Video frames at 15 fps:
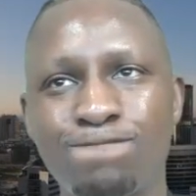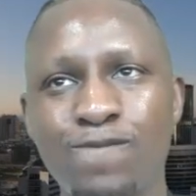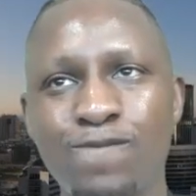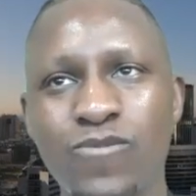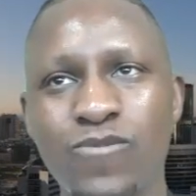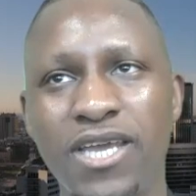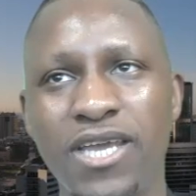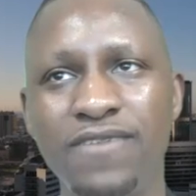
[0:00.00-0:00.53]

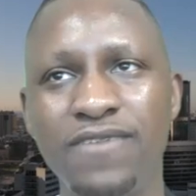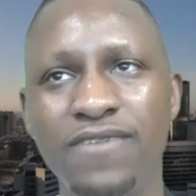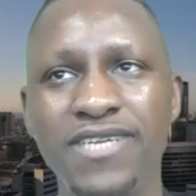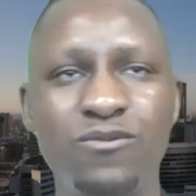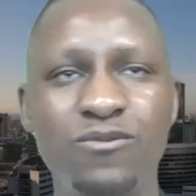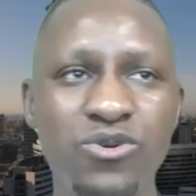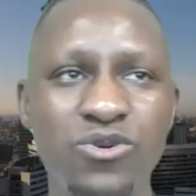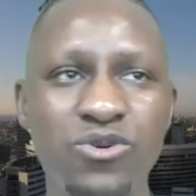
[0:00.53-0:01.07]
Even at
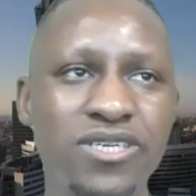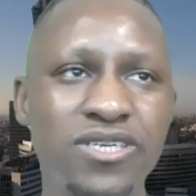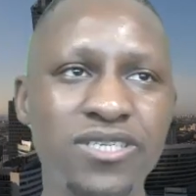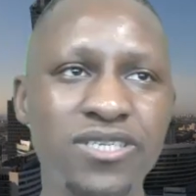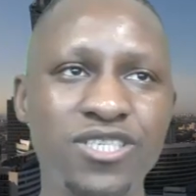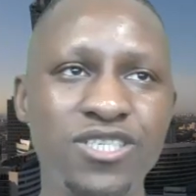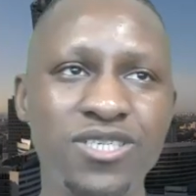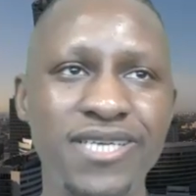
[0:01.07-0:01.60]
work,
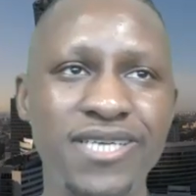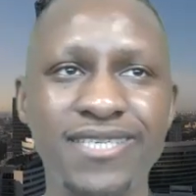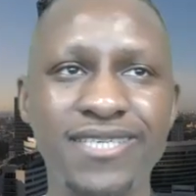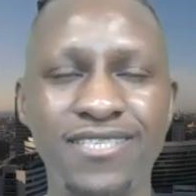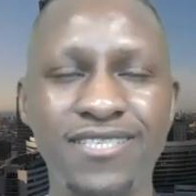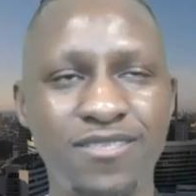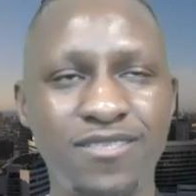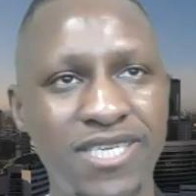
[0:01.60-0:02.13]
she
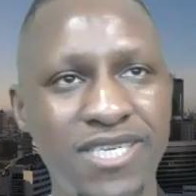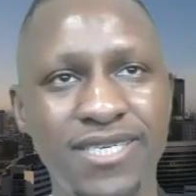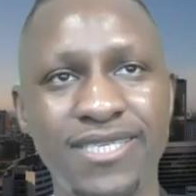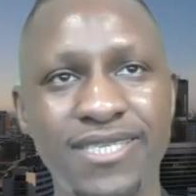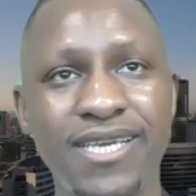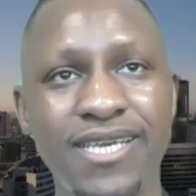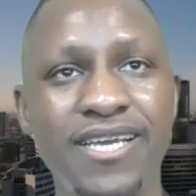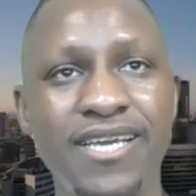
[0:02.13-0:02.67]
texts me
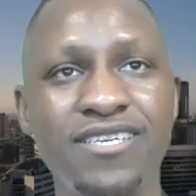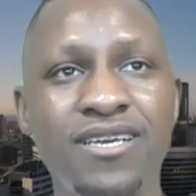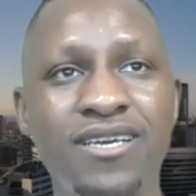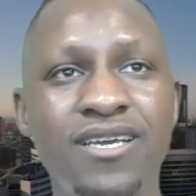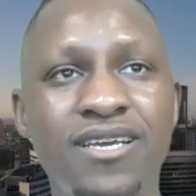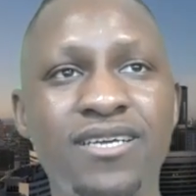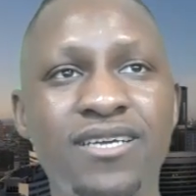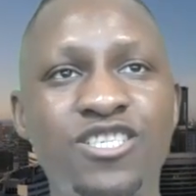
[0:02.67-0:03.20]
saying
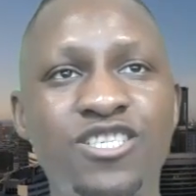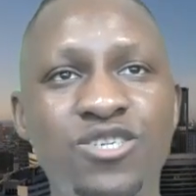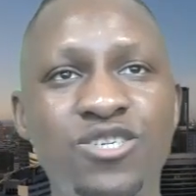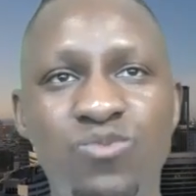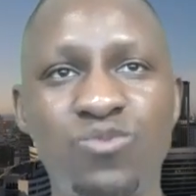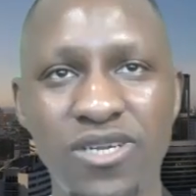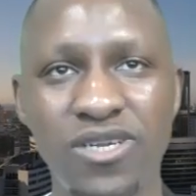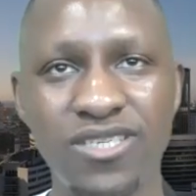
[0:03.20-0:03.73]
she
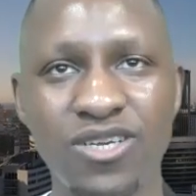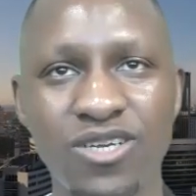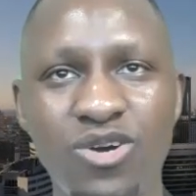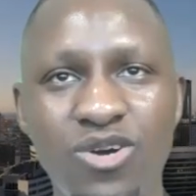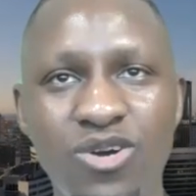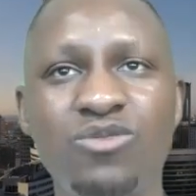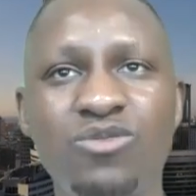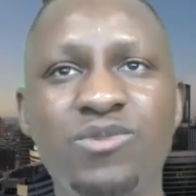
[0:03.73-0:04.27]
wants to go
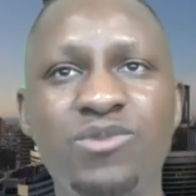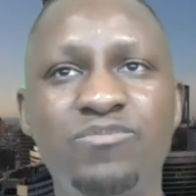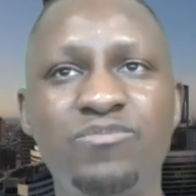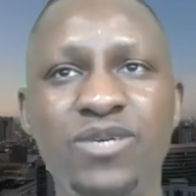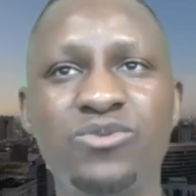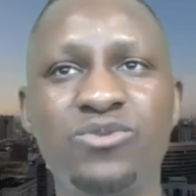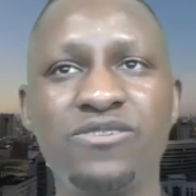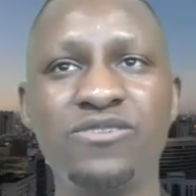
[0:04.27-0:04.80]
home and be
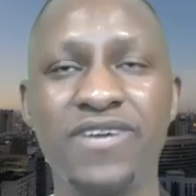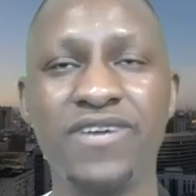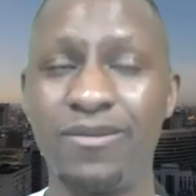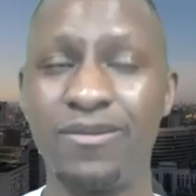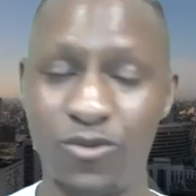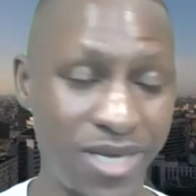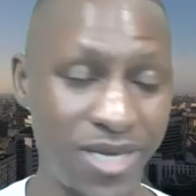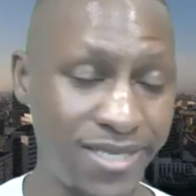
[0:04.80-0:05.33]
with her family.
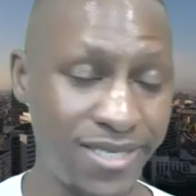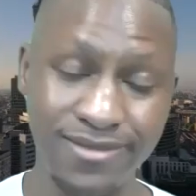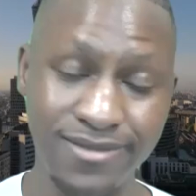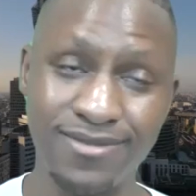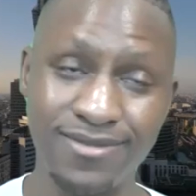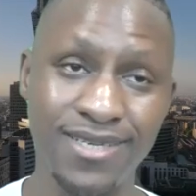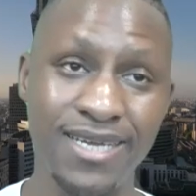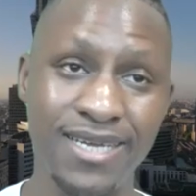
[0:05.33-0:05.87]
Well,
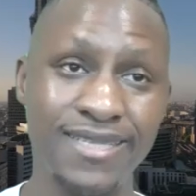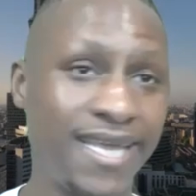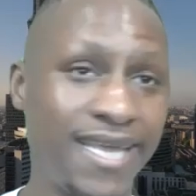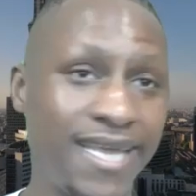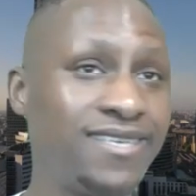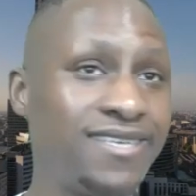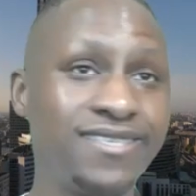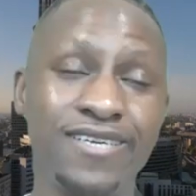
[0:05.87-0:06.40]
that
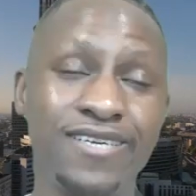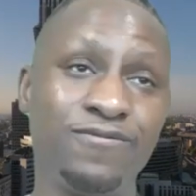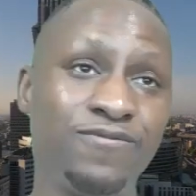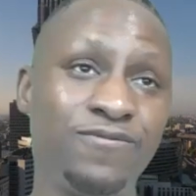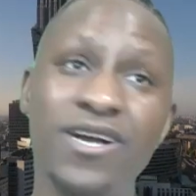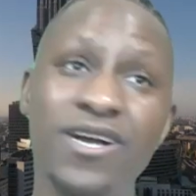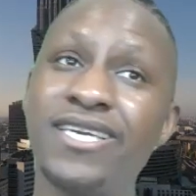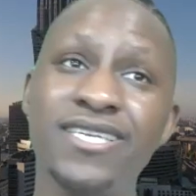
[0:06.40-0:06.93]
is a
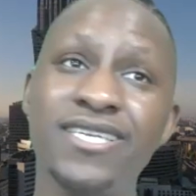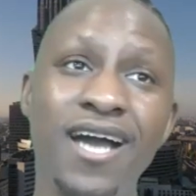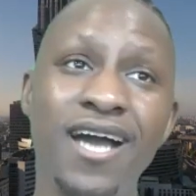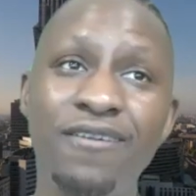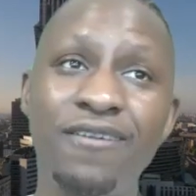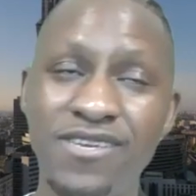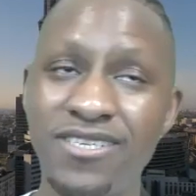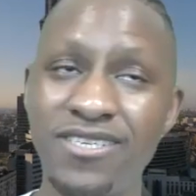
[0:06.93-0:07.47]
fucking
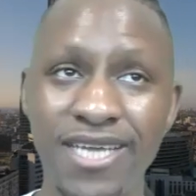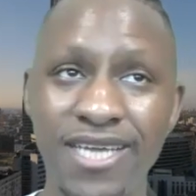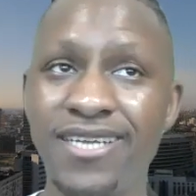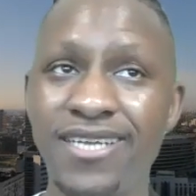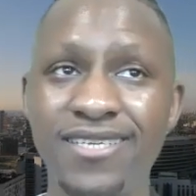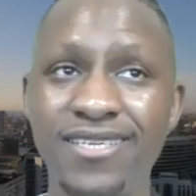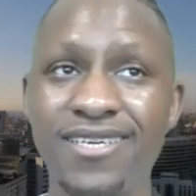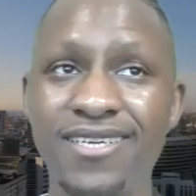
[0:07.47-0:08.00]
obvious
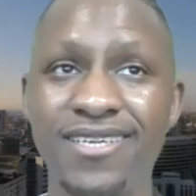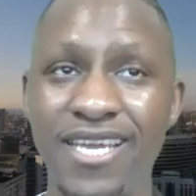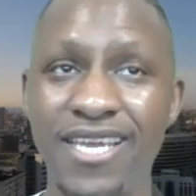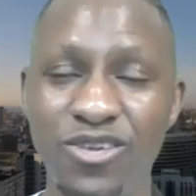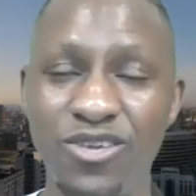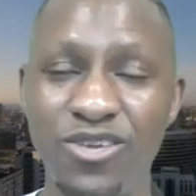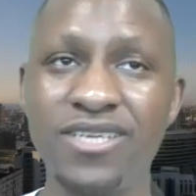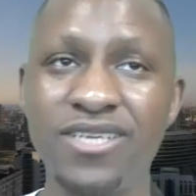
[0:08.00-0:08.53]
hint that
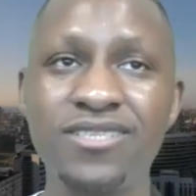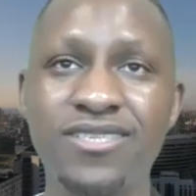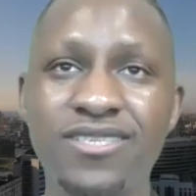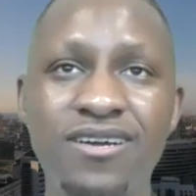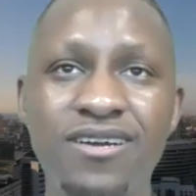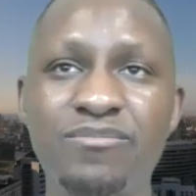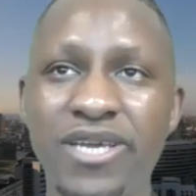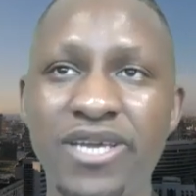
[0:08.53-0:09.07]
you need to
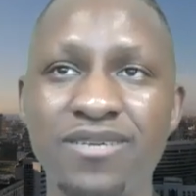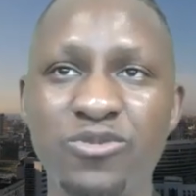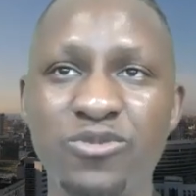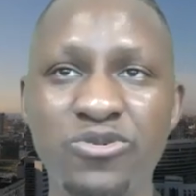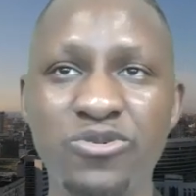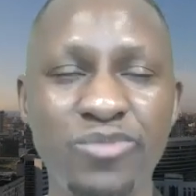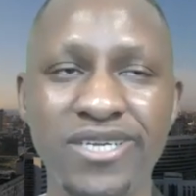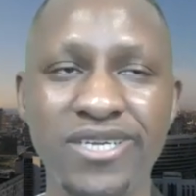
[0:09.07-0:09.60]
start making more
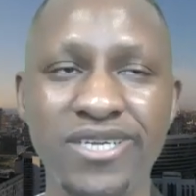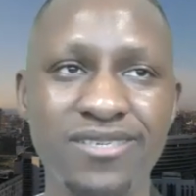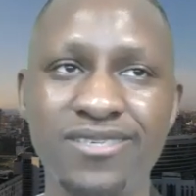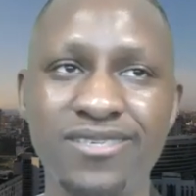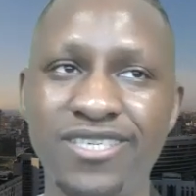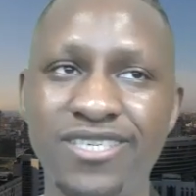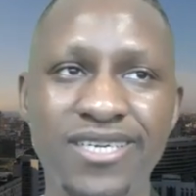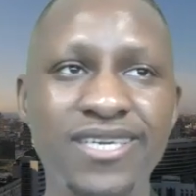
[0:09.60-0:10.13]
money so
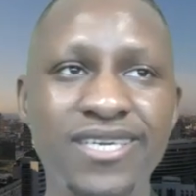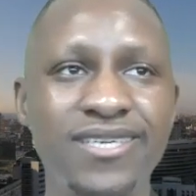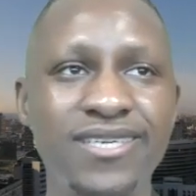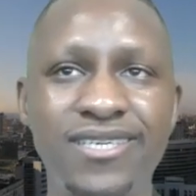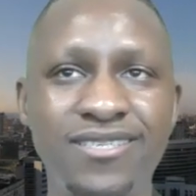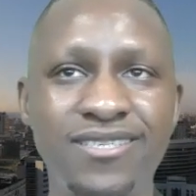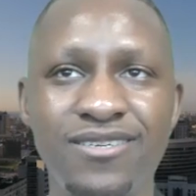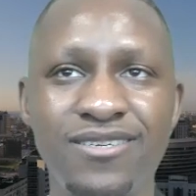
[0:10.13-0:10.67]

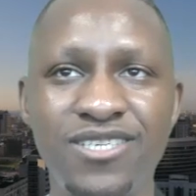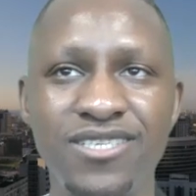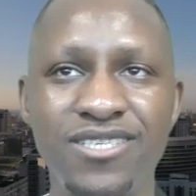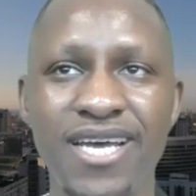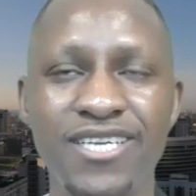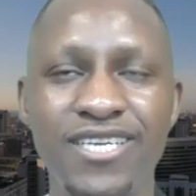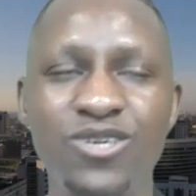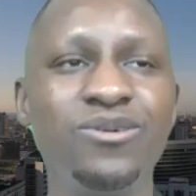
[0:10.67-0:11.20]
she's
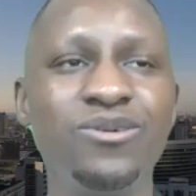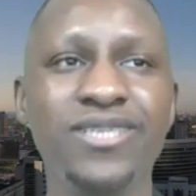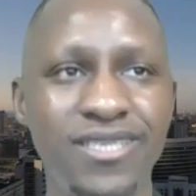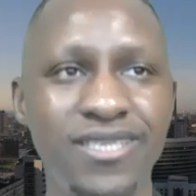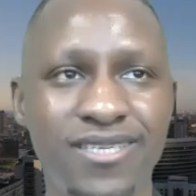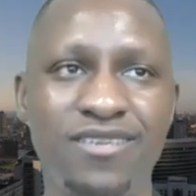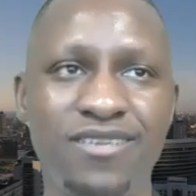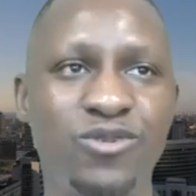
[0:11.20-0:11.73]
not doing
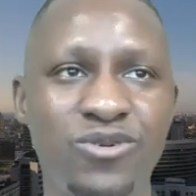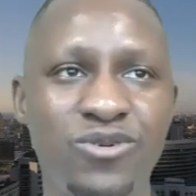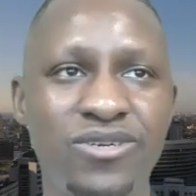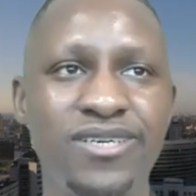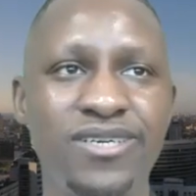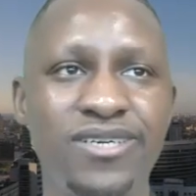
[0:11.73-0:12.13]
this anymore.